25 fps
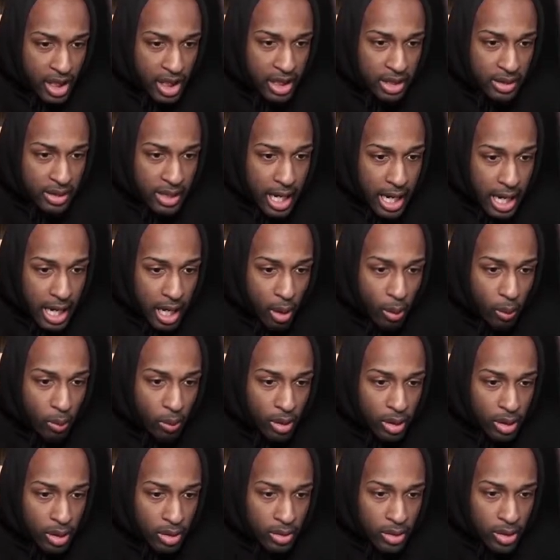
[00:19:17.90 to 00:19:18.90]
Now,
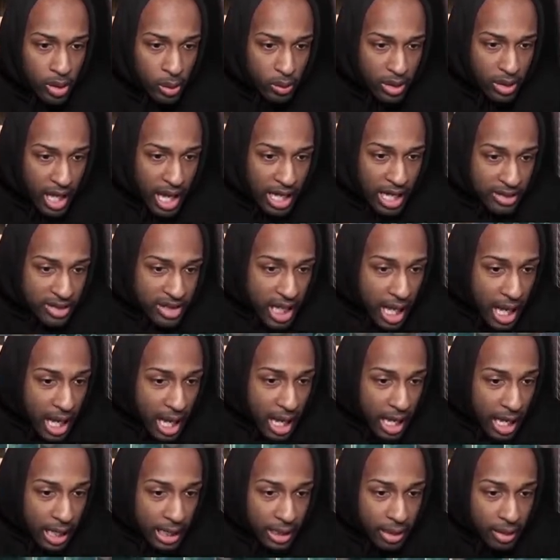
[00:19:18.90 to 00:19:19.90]
do not
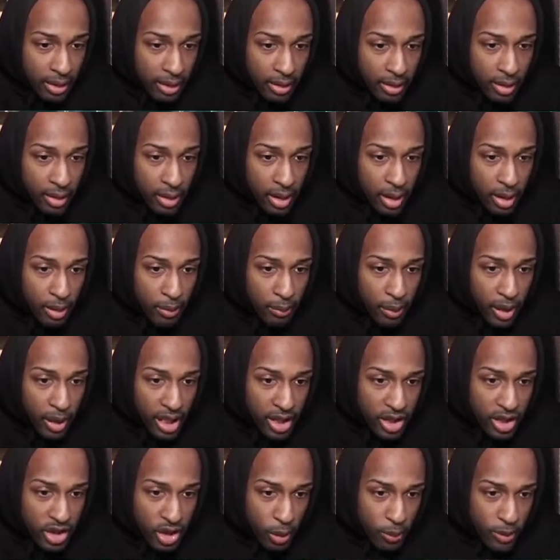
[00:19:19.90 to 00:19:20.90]
die by the
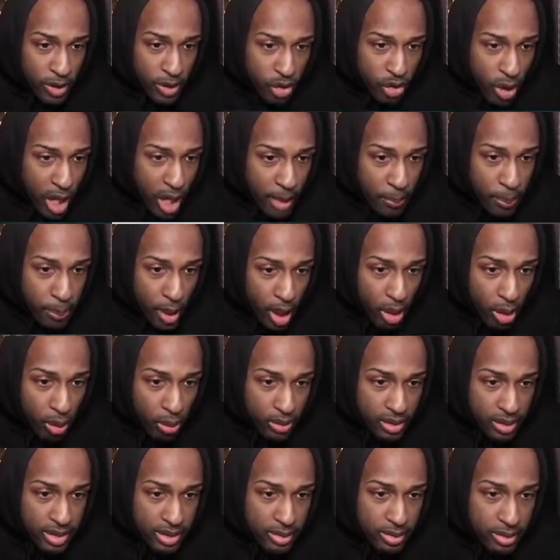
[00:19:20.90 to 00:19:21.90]
stupid dry
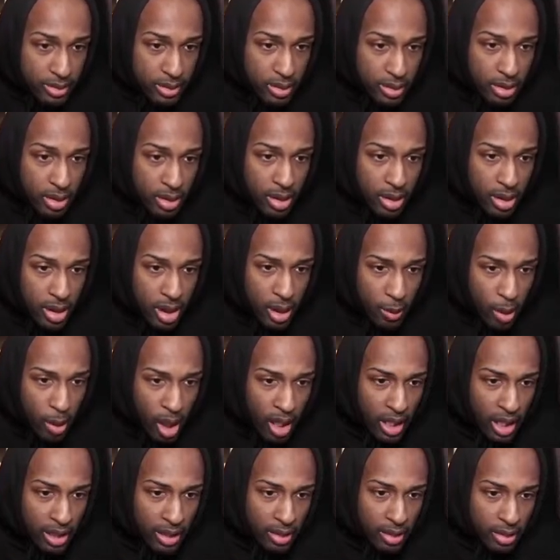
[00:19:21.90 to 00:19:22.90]
bones. Come
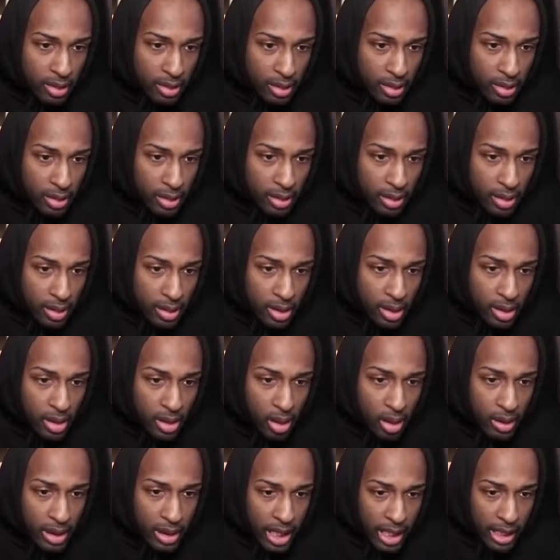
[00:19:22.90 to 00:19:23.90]
on.
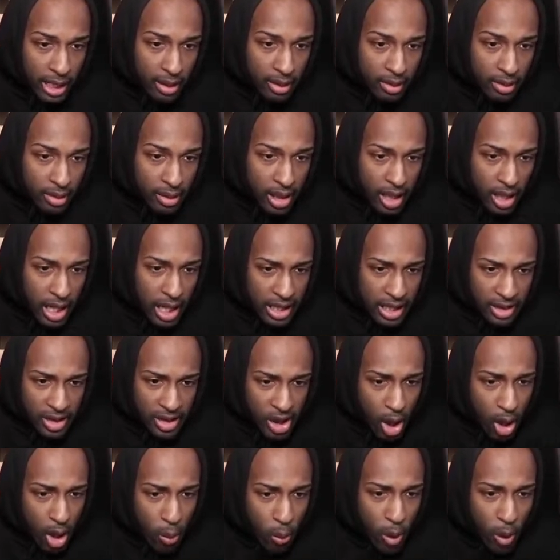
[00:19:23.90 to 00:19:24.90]
Okay.
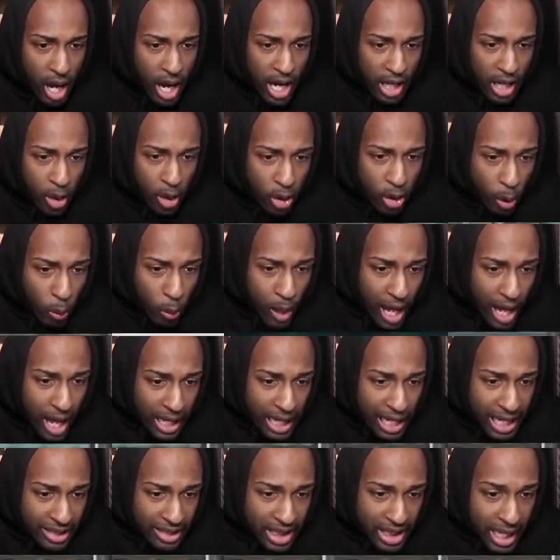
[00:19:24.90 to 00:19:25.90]
Don't. I don't know why I
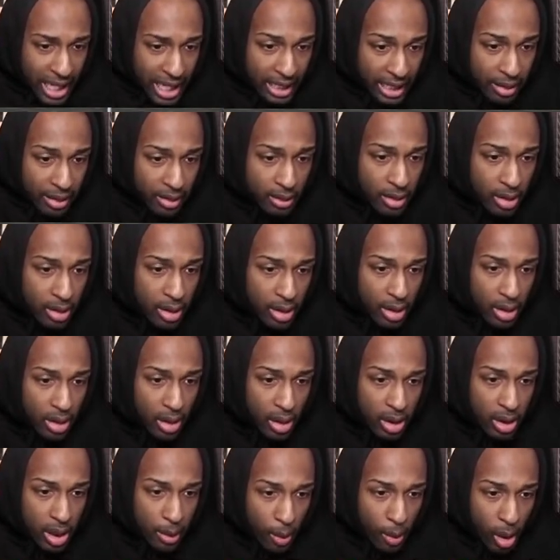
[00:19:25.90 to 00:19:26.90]
got that.
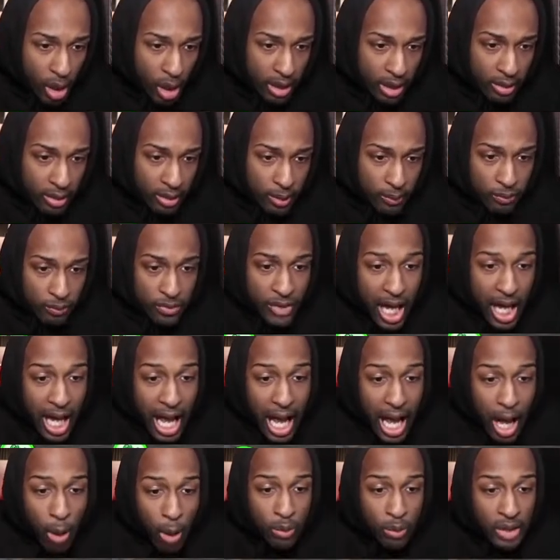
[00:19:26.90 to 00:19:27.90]
Come on.
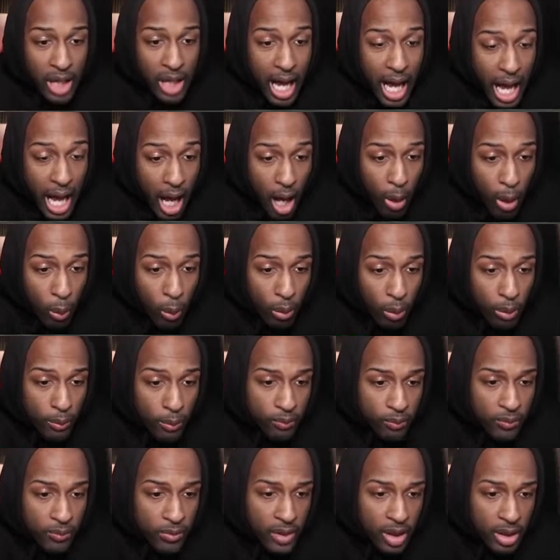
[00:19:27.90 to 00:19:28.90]
No, no.
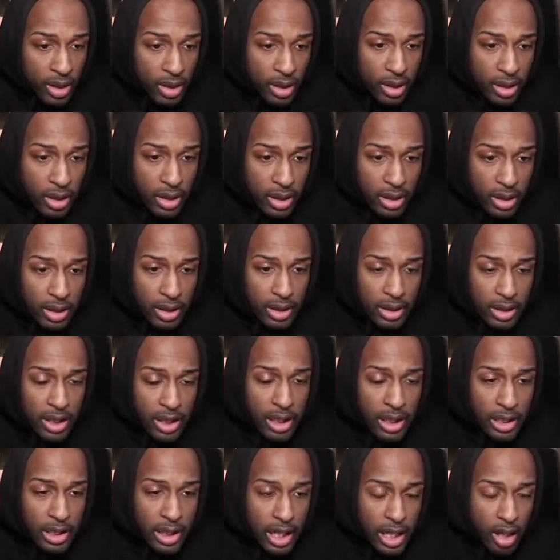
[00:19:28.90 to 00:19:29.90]
Get
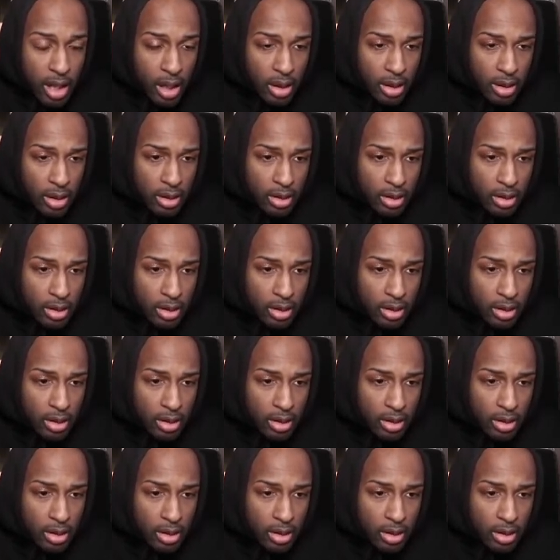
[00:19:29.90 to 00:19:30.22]
in here.